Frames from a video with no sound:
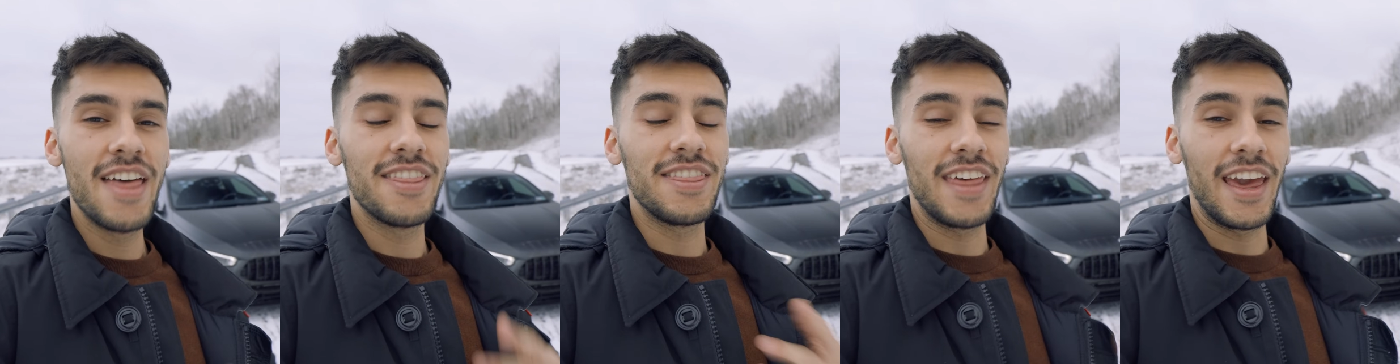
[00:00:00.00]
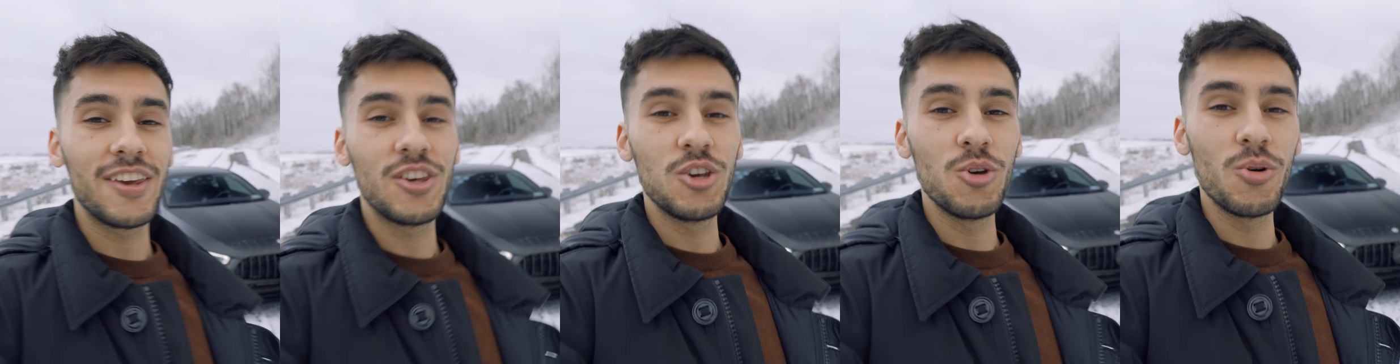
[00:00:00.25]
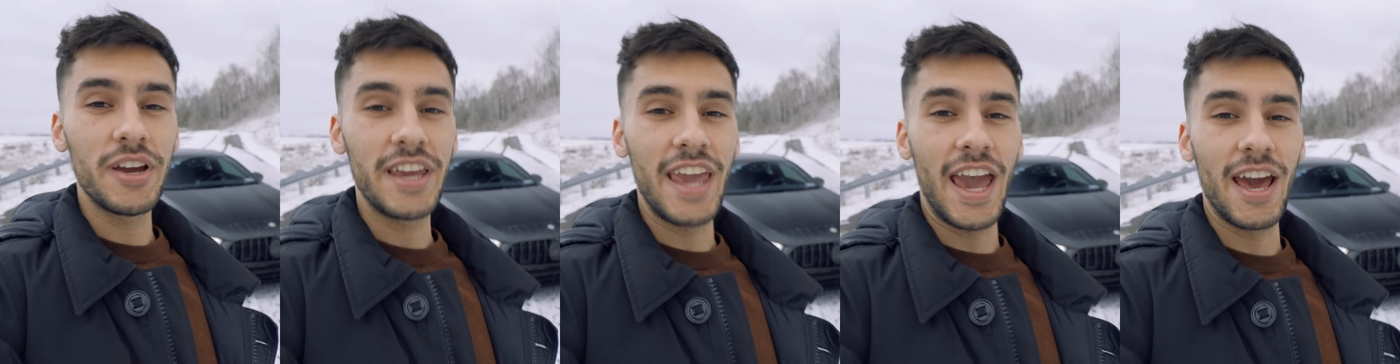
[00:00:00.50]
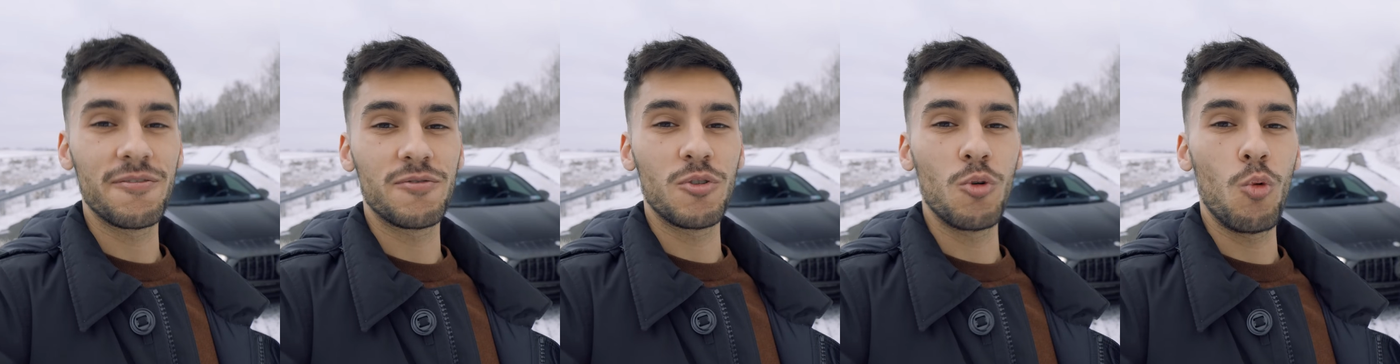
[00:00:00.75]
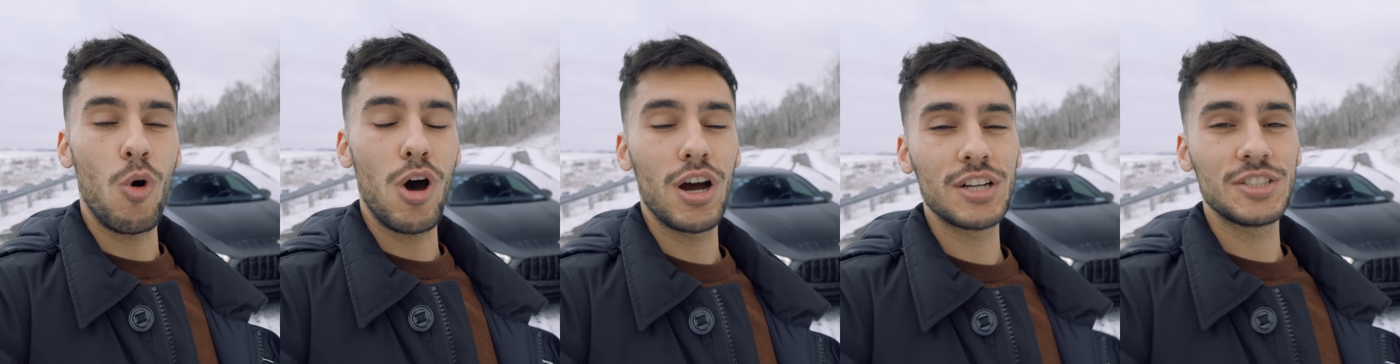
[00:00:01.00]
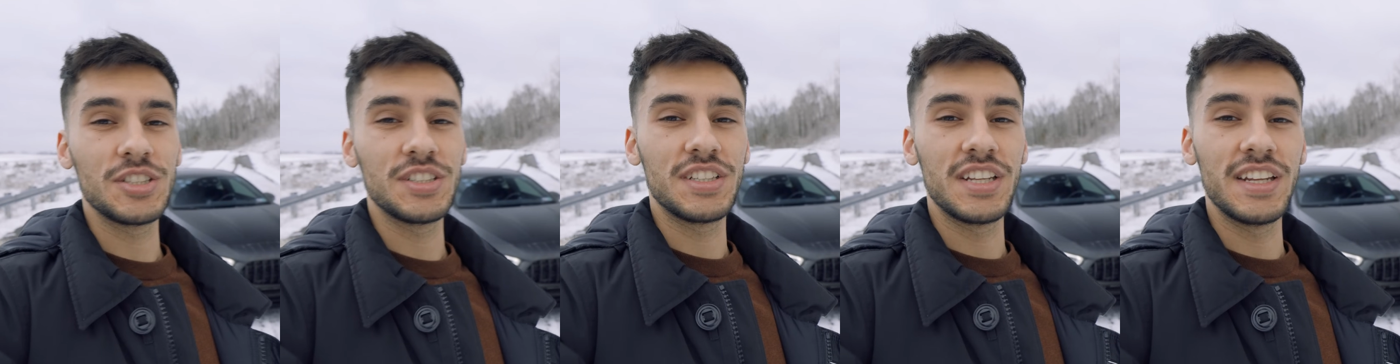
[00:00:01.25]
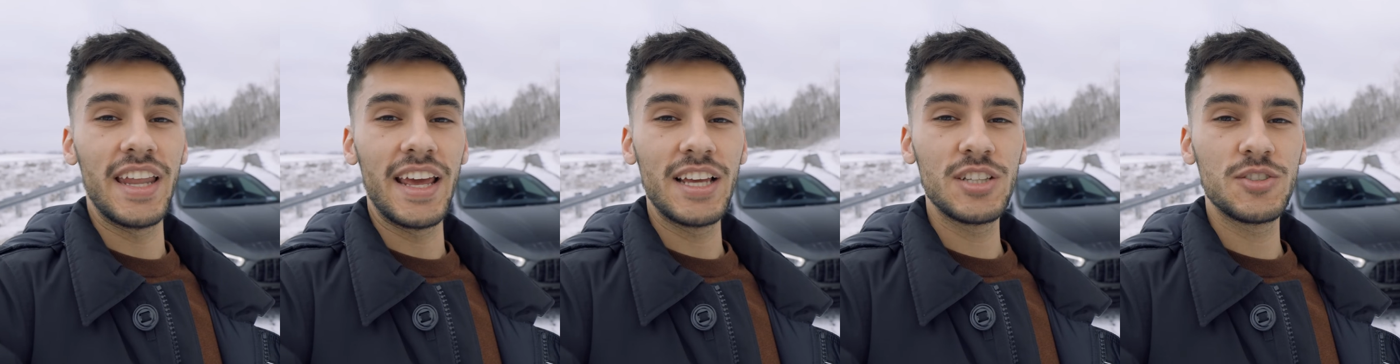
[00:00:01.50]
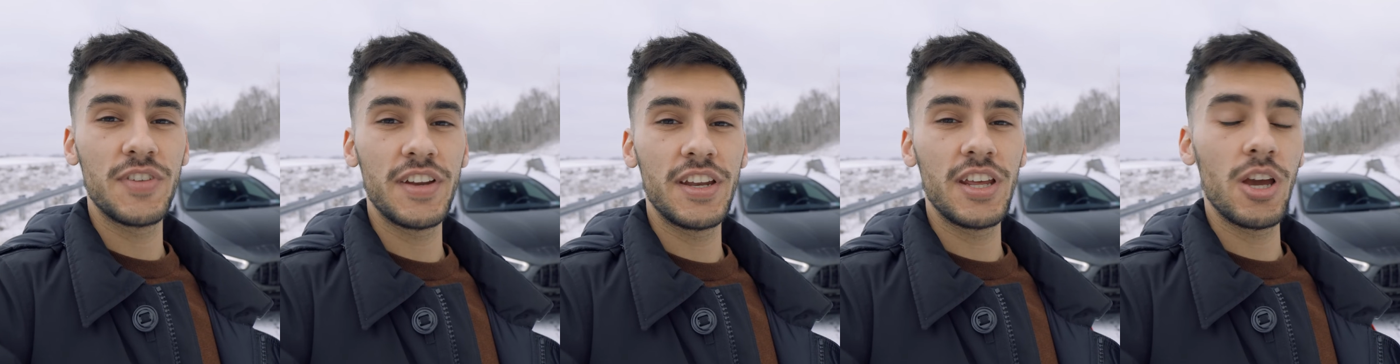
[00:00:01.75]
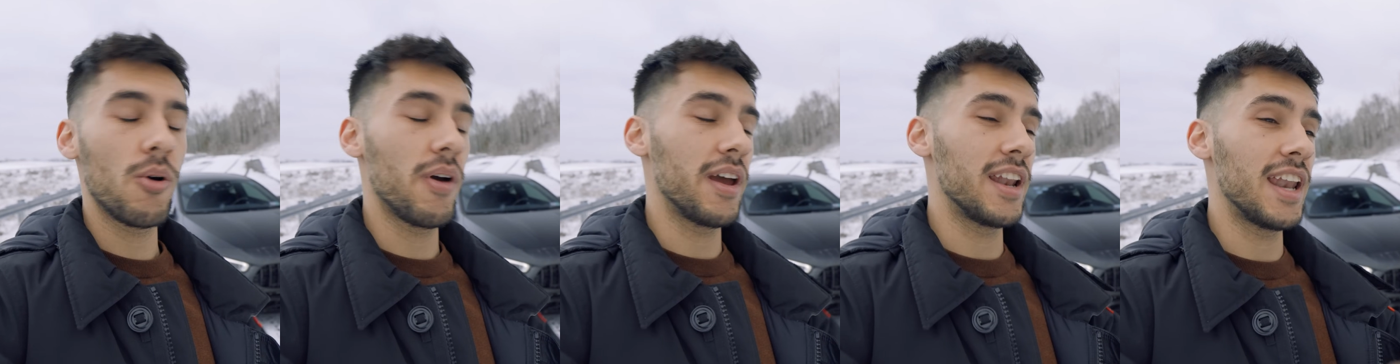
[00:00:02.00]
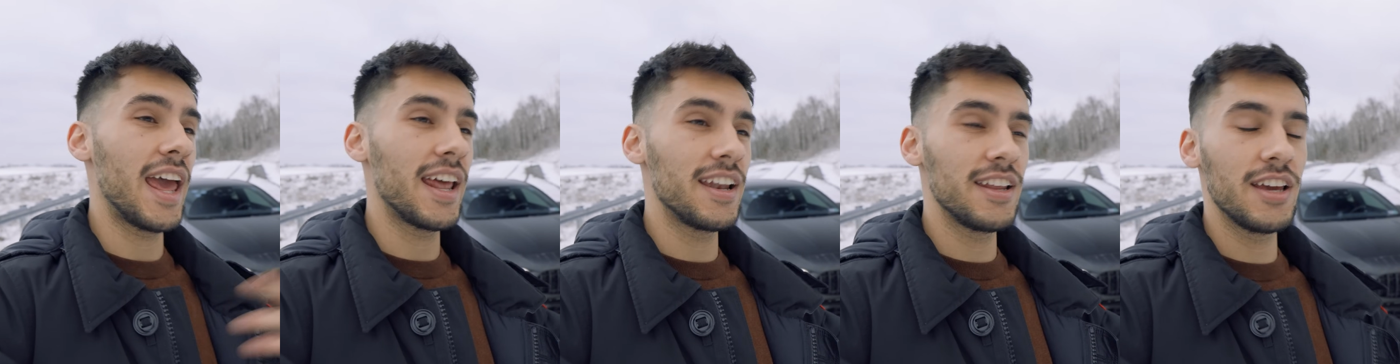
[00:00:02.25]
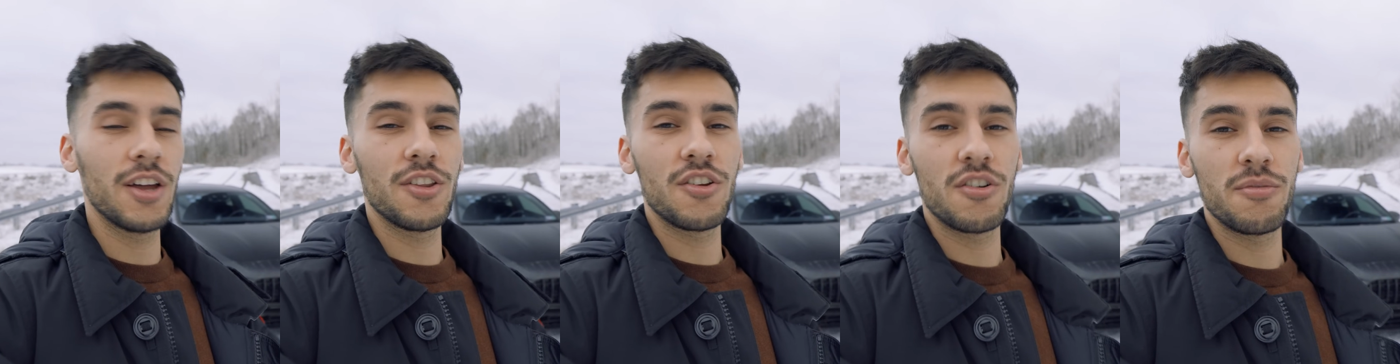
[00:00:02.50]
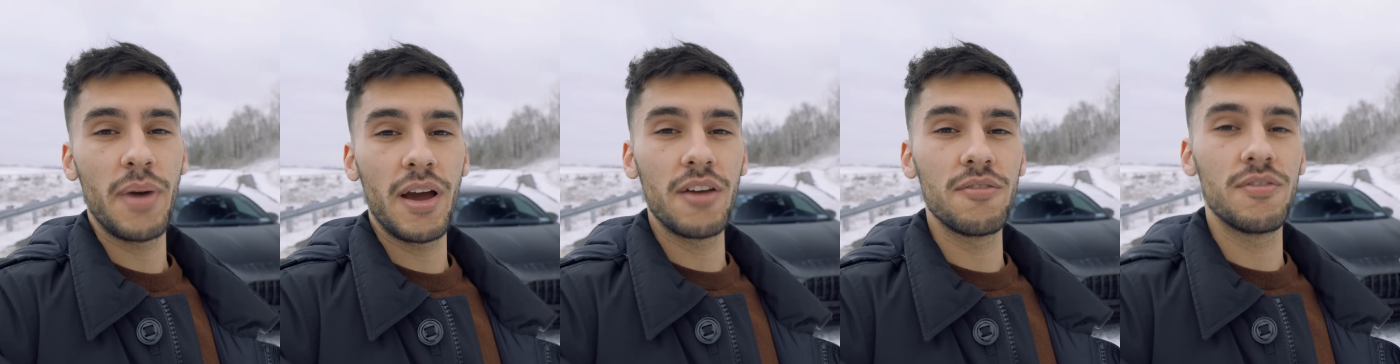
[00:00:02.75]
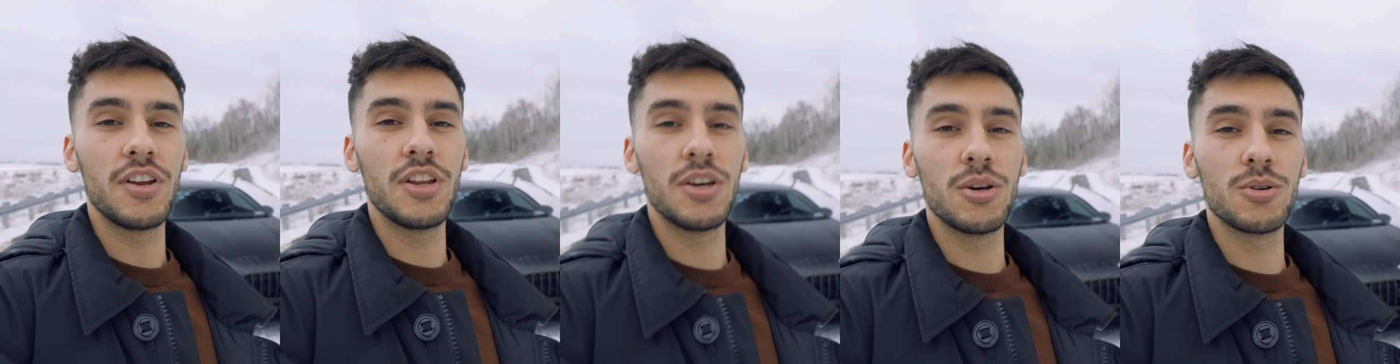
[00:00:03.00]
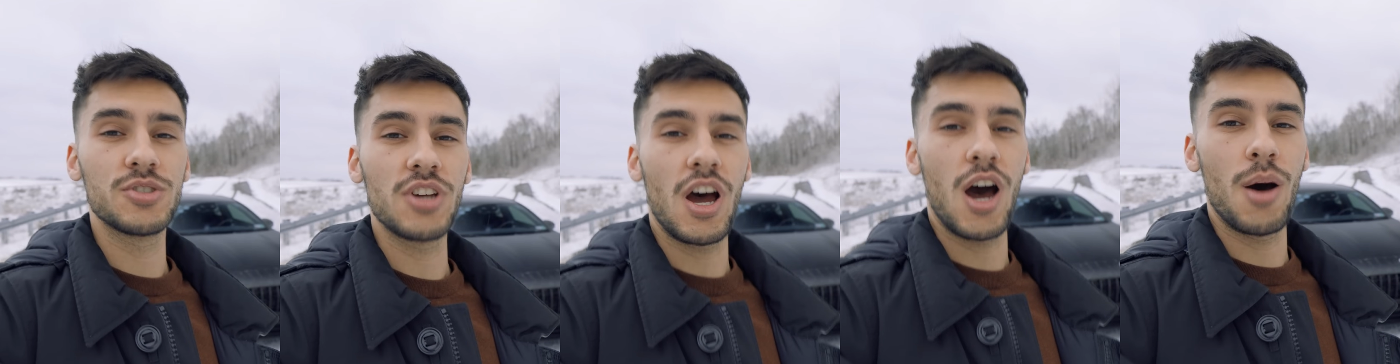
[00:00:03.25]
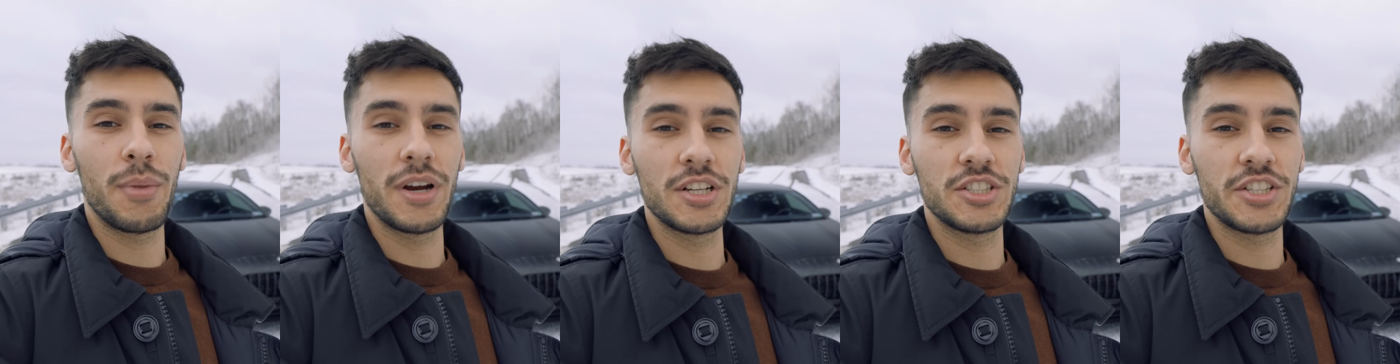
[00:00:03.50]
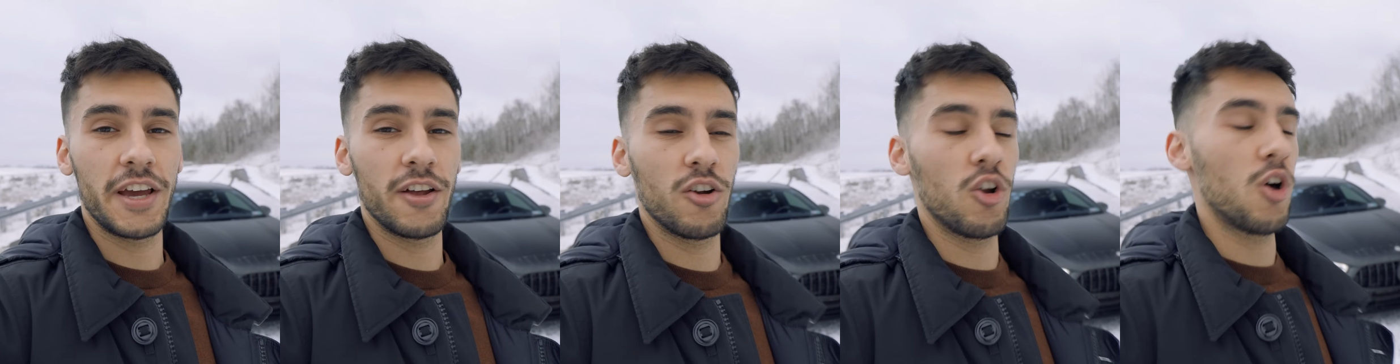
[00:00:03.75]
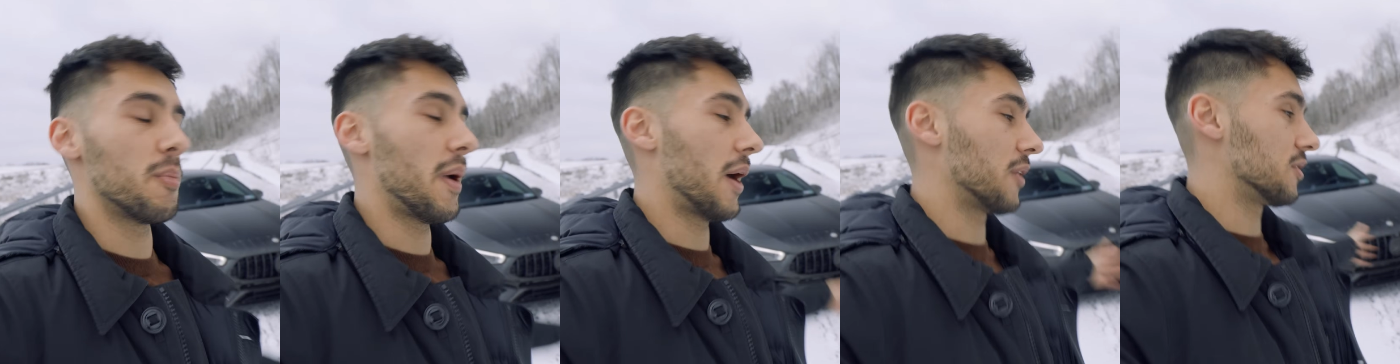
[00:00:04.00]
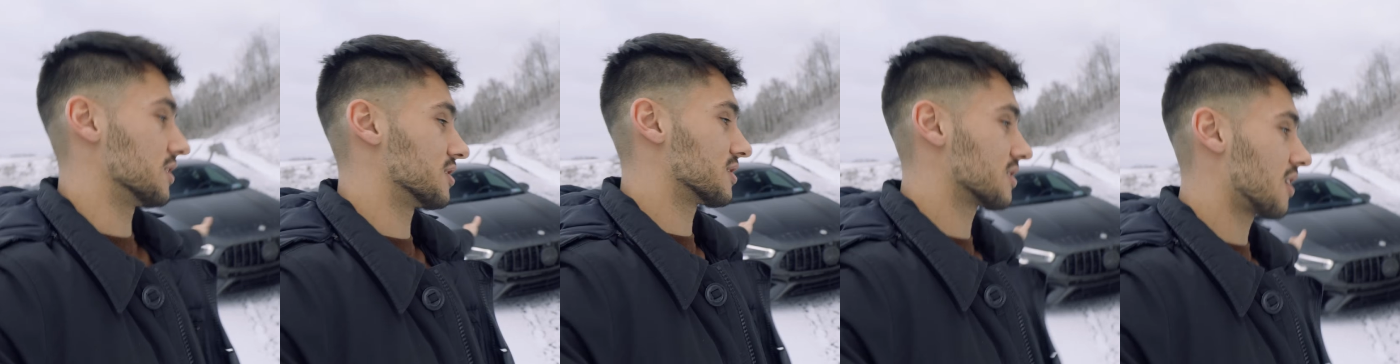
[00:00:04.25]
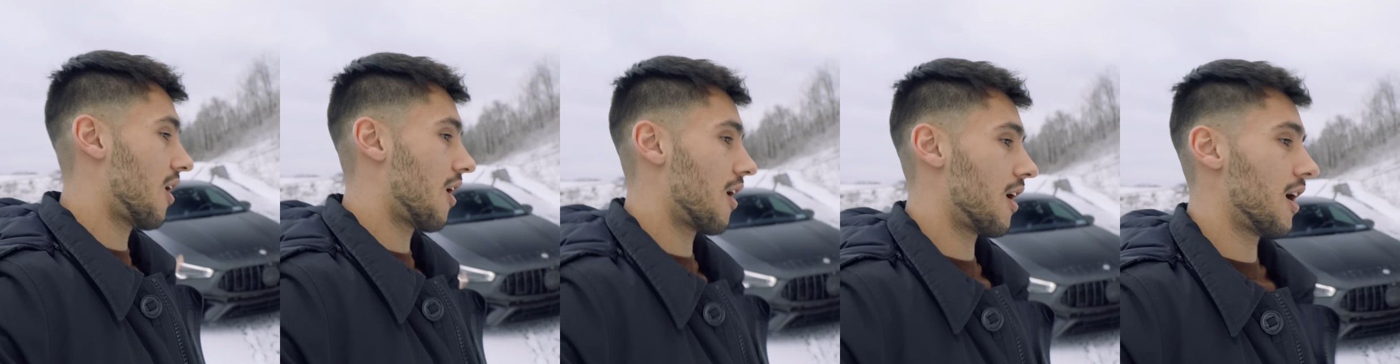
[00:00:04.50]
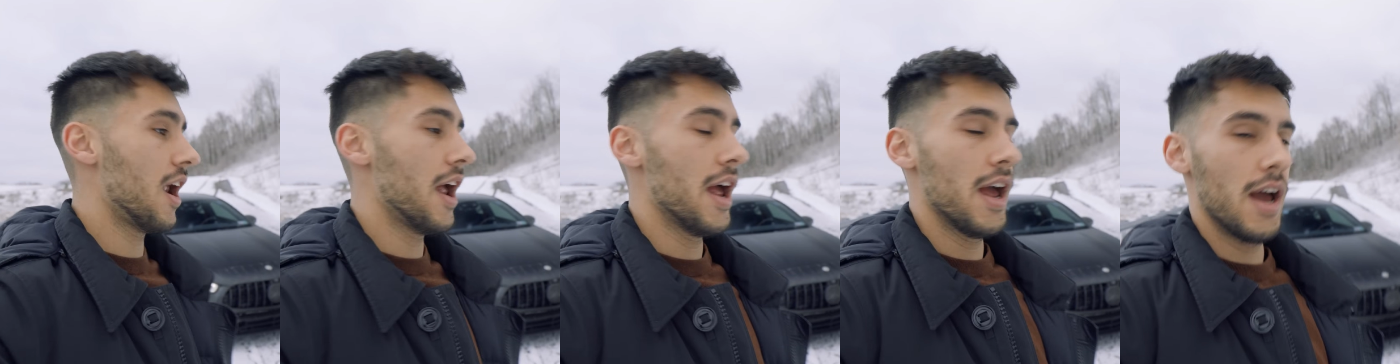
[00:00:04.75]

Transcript: Thank you again for watching today's video and any other of my videos on my channel about this car.